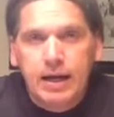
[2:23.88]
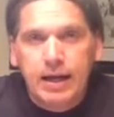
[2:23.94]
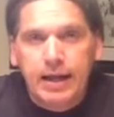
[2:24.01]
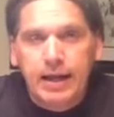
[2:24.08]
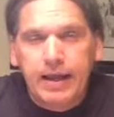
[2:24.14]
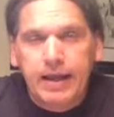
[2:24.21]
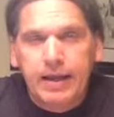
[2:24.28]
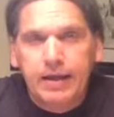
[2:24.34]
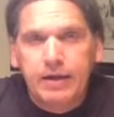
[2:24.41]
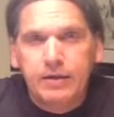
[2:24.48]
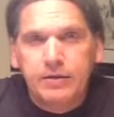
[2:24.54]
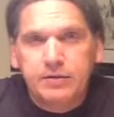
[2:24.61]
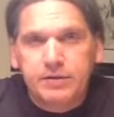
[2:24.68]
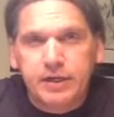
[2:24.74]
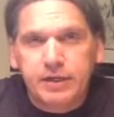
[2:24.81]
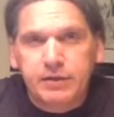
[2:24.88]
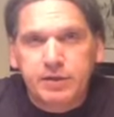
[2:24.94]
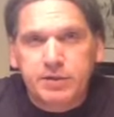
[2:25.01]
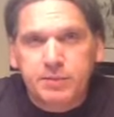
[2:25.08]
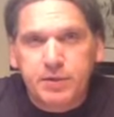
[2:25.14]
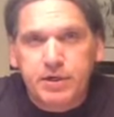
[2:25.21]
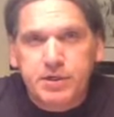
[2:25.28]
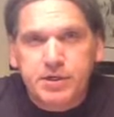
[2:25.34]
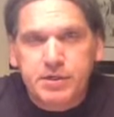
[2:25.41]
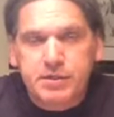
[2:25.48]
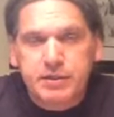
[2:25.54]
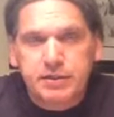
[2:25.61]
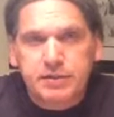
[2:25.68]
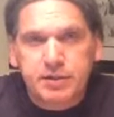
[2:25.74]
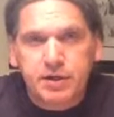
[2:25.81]
and cellular respiration
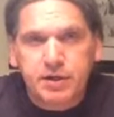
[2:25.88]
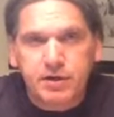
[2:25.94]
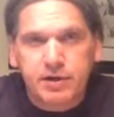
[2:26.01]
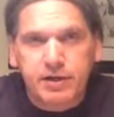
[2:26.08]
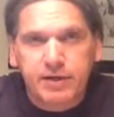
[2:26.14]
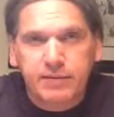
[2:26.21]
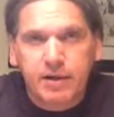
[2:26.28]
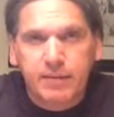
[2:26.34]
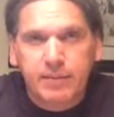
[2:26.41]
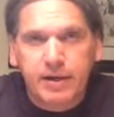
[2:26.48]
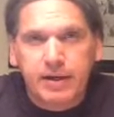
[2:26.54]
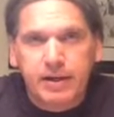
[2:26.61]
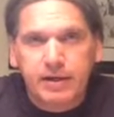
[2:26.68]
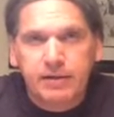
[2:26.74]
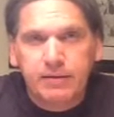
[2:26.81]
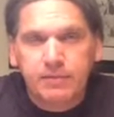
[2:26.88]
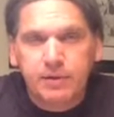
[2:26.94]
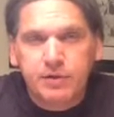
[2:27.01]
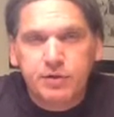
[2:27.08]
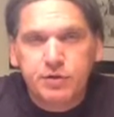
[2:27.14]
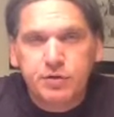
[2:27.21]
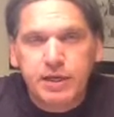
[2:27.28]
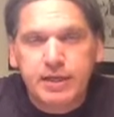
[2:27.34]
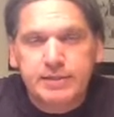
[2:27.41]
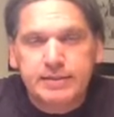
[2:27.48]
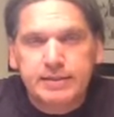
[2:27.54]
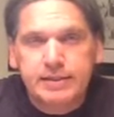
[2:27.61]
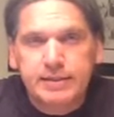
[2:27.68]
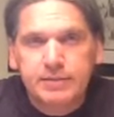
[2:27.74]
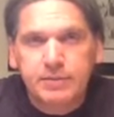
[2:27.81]
that's occurring in my body, but you can't
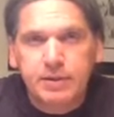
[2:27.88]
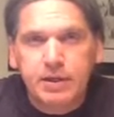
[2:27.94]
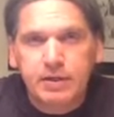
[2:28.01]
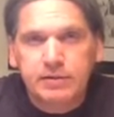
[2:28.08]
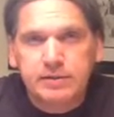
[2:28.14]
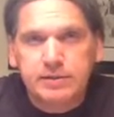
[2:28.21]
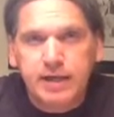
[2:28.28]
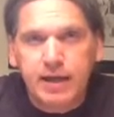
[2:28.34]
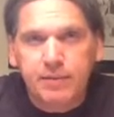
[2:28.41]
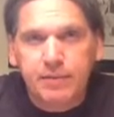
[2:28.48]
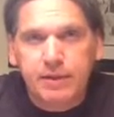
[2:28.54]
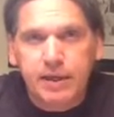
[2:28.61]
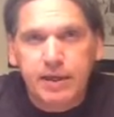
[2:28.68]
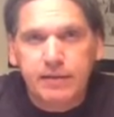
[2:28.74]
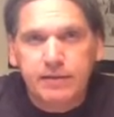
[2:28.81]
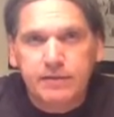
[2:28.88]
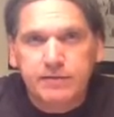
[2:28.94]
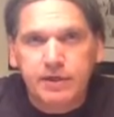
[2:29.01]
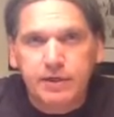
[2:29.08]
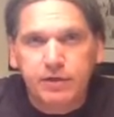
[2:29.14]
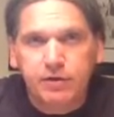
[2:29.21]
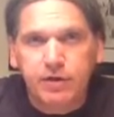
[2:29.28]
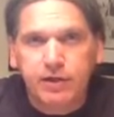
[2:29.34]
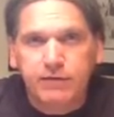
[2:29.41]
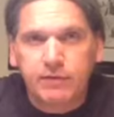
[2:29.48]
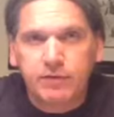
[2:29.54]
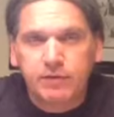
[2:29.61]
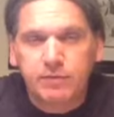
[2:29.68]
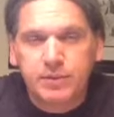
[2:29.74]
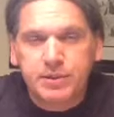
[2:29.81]
see because it's happening at the cellular
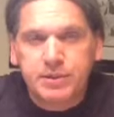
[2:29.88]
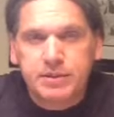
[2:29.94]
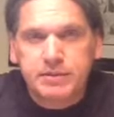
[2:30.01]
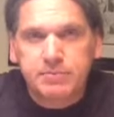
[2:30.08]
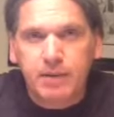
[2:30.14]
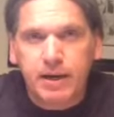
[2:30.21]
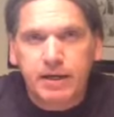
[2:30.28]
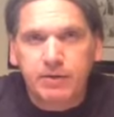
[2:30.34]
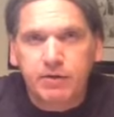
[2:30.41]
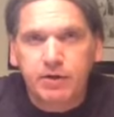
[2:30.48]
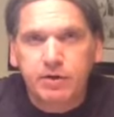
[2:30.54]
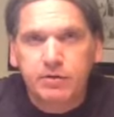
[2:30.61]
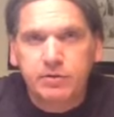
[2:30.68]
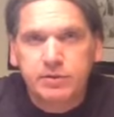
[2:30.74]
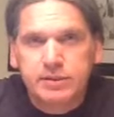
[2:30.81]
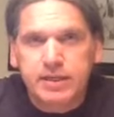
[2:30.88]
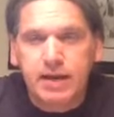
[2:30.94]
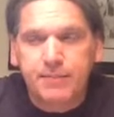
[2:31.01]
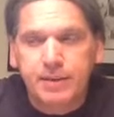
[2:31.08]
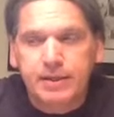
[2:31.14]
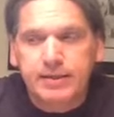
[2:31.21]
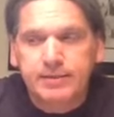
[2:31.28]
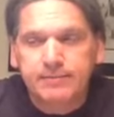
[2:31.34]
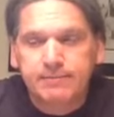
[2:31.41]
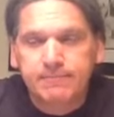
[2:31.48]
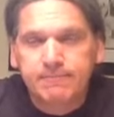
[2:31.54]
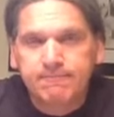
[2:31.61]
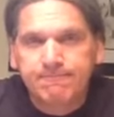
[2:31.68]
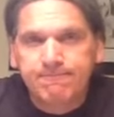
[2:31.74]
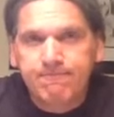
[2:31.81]
level, which is microscopic.
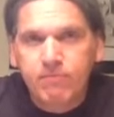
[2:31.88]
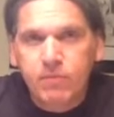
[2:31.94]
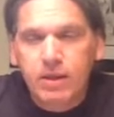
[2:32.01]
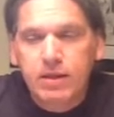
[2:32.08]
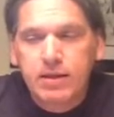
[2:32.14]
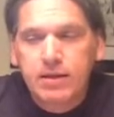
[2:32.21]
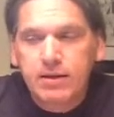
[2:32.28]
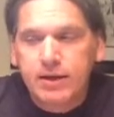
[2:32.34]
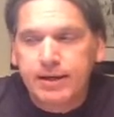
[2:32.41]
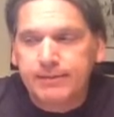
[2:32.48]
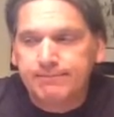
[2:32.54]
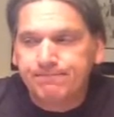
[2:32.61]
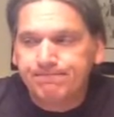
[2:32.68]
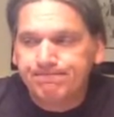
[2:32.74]
Okay.